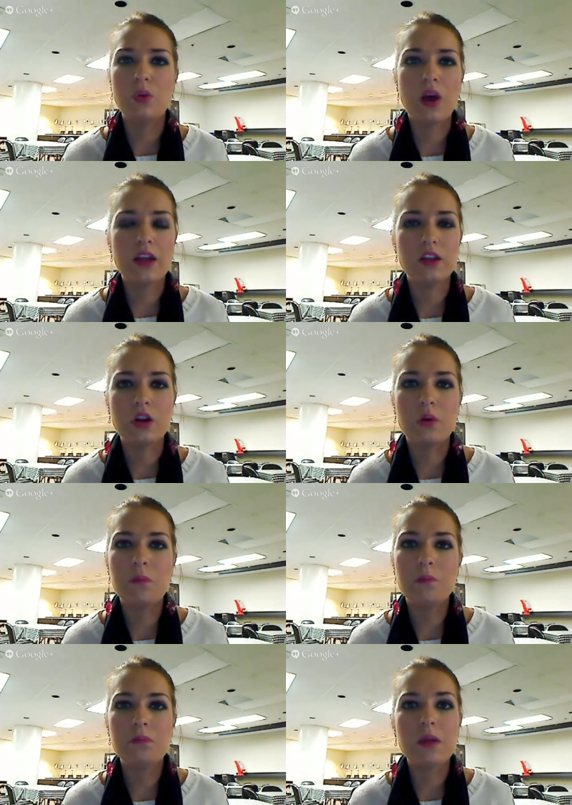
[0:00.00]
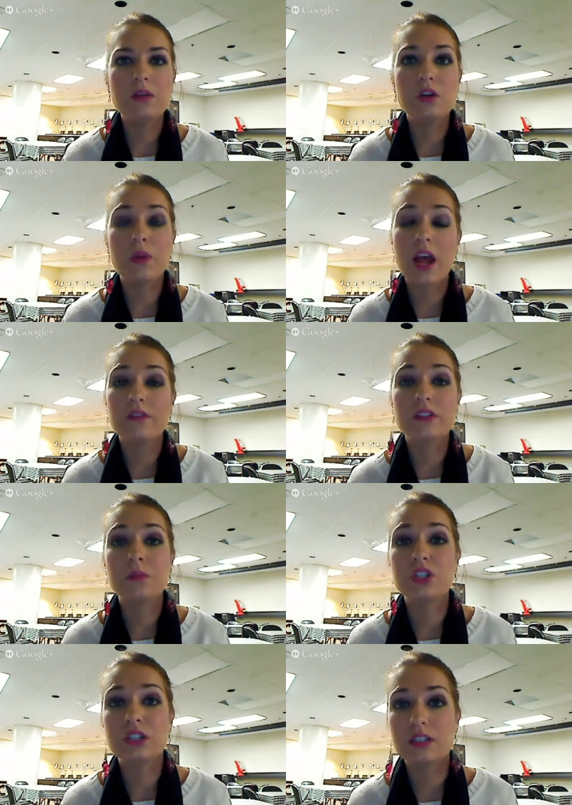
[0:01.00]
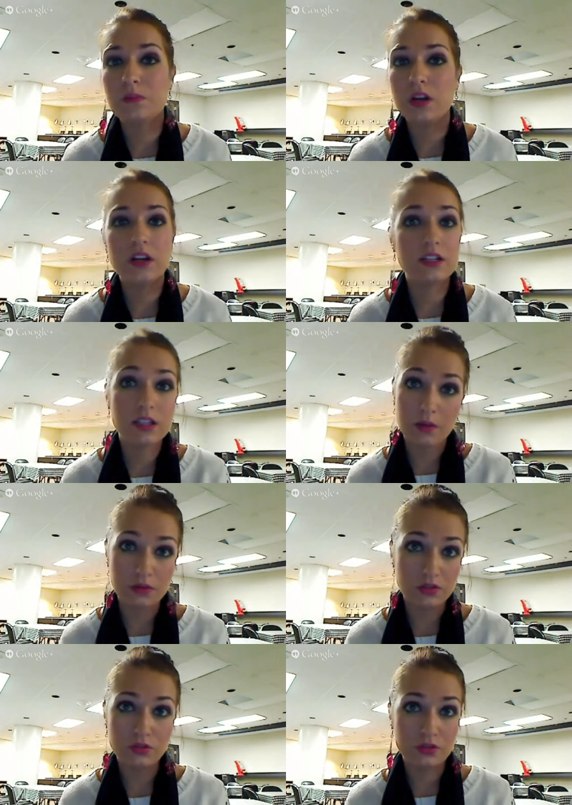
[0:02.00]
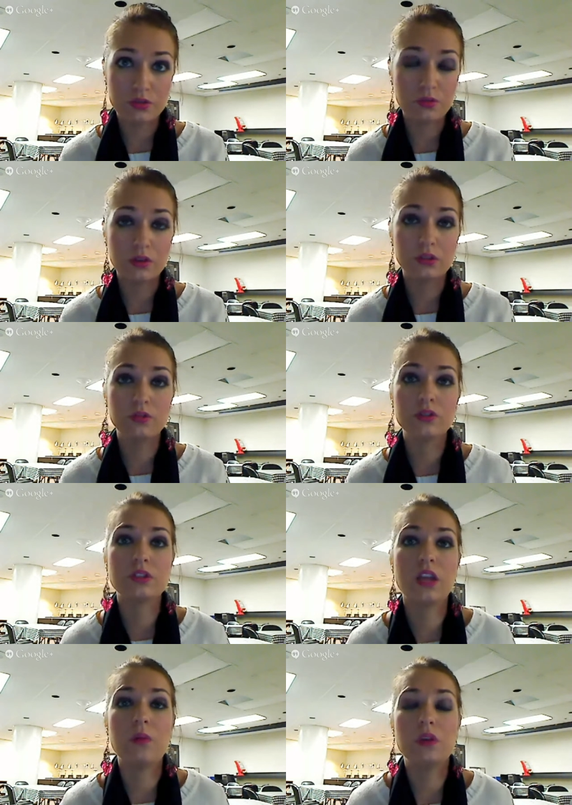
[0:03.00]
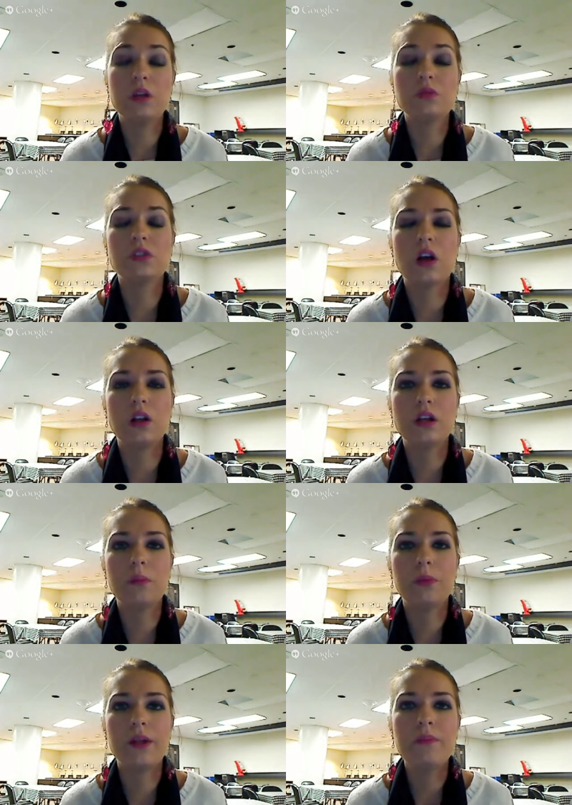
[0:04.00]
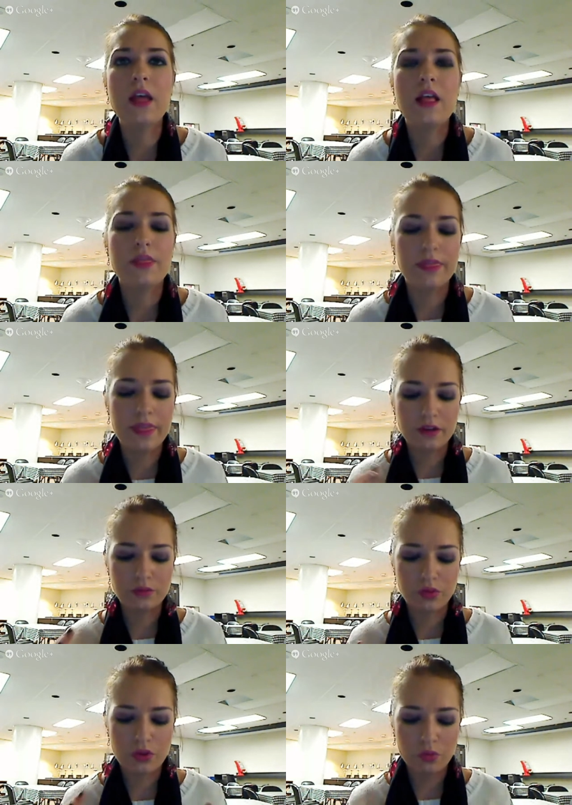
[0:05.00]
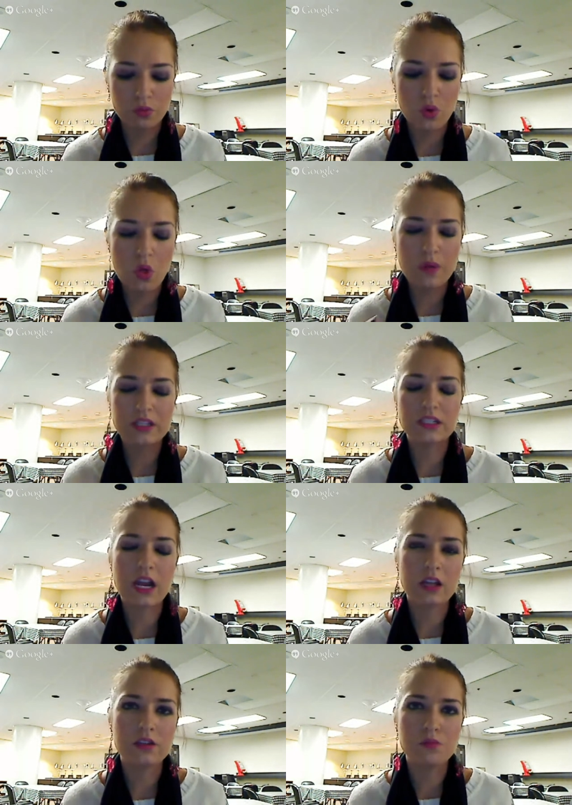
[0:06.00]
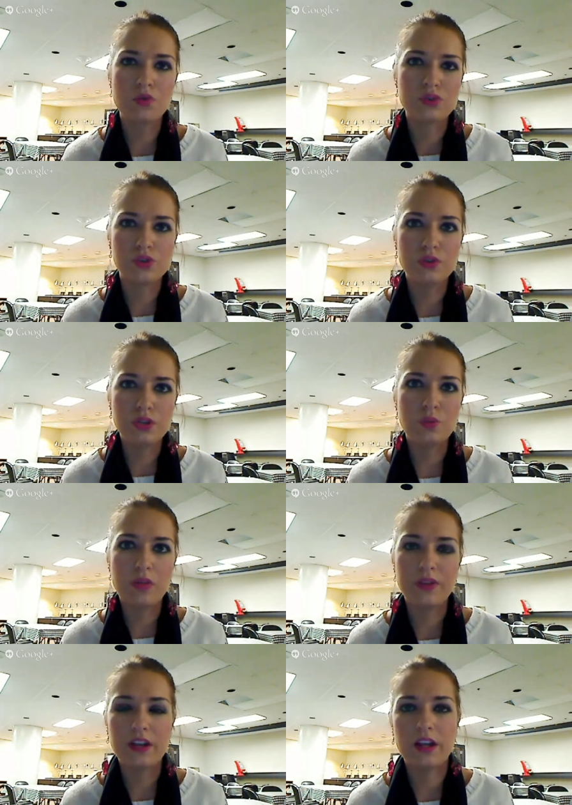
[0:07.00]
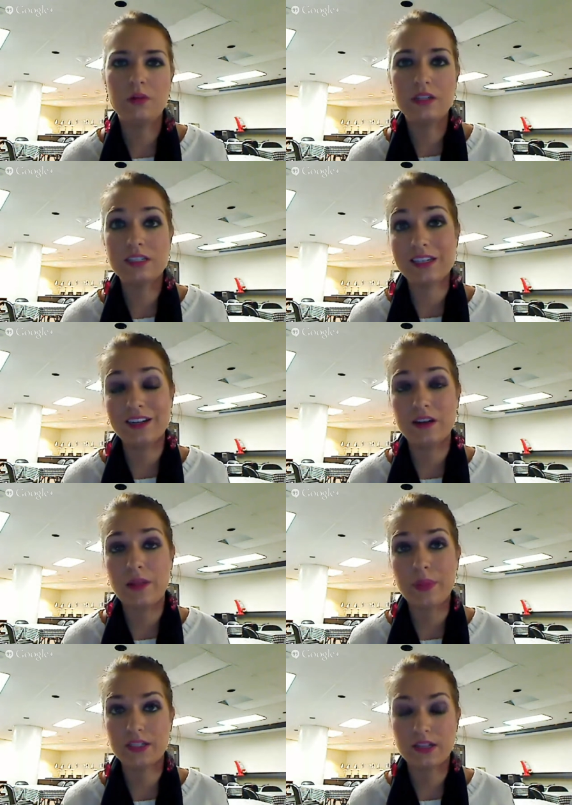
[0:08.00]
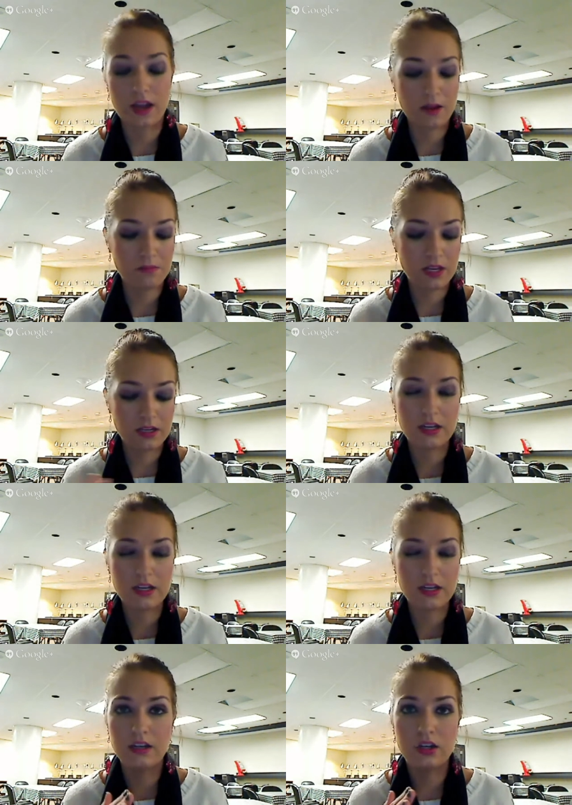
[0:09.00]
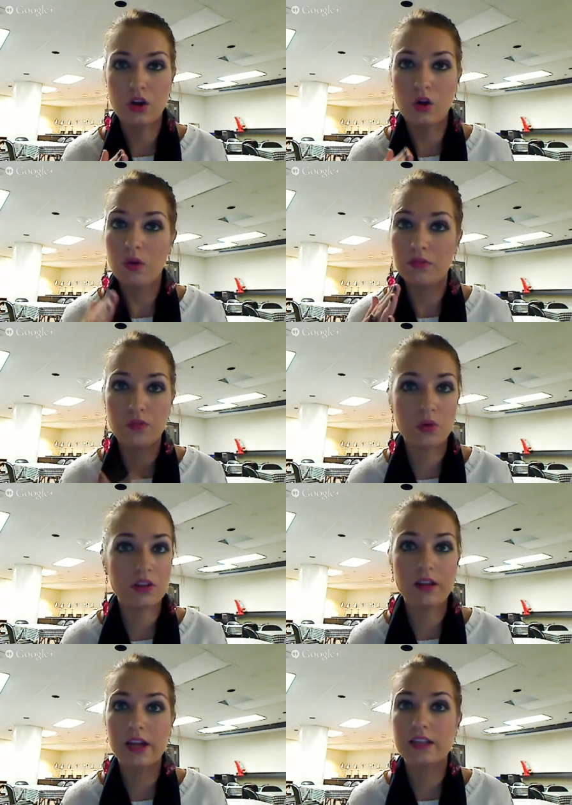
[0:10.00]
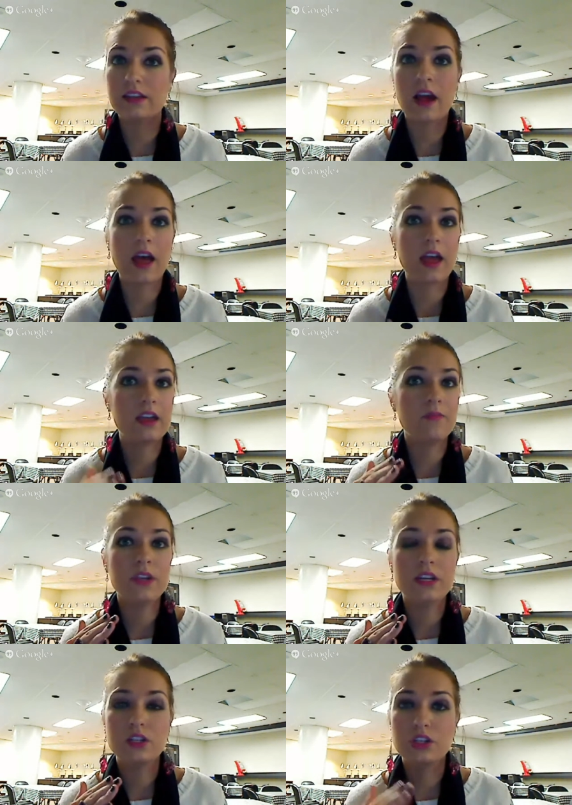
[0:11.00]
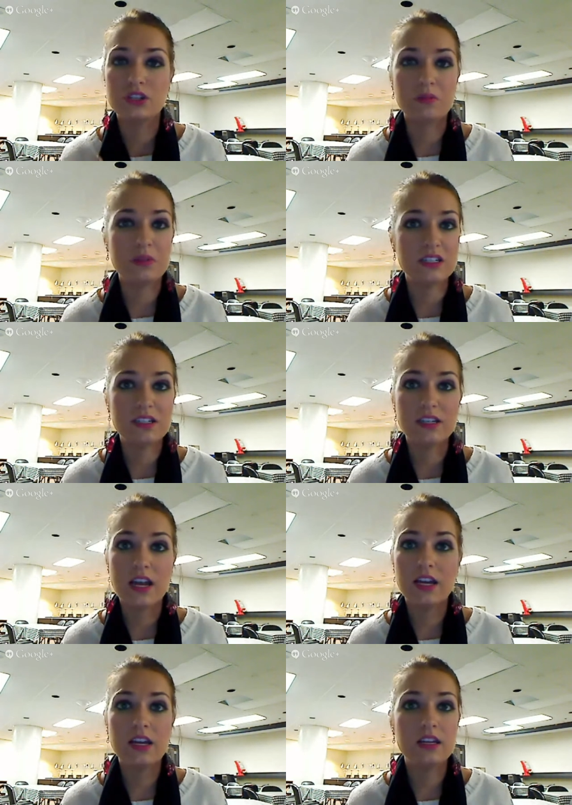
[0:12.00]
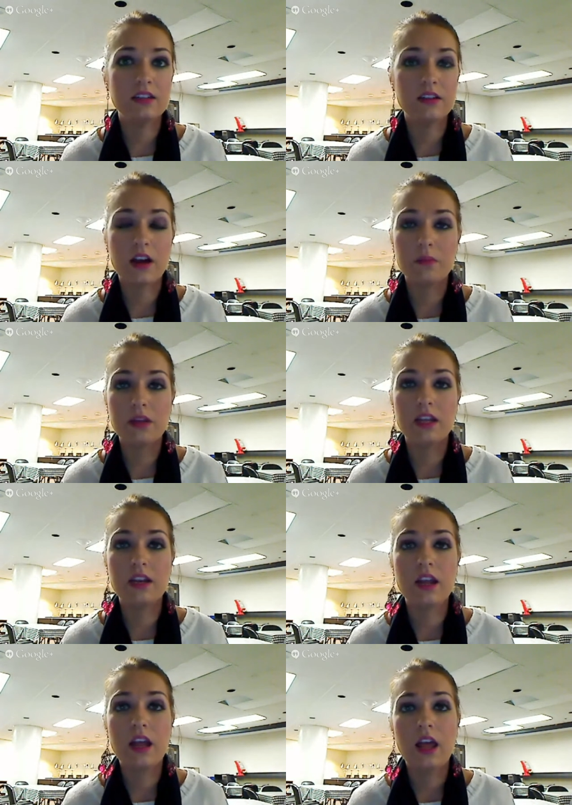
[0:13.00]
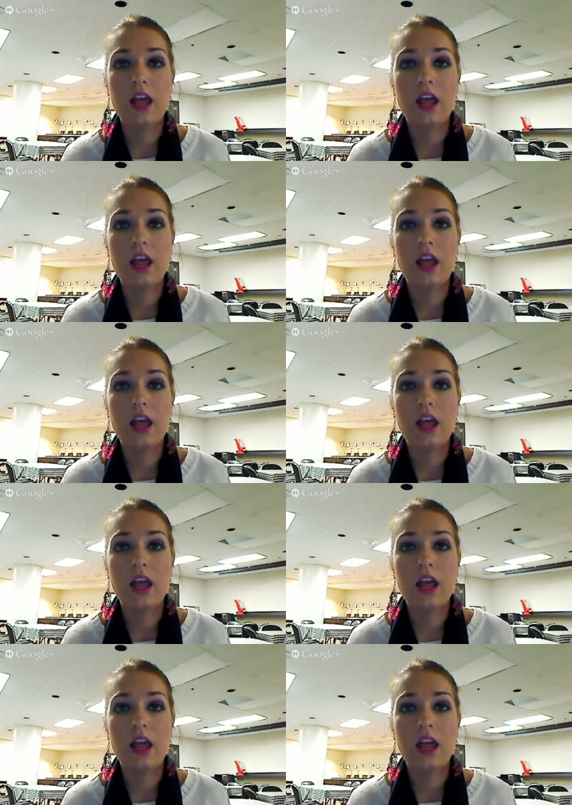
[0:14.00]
who, you know, maybe don't have as much experience. That was Jordan Swartz's first game when he was called up, but their role and style is more suited to what the Coyotes needed at that time. They needed, you know, a fourth line guy to just be steady and come in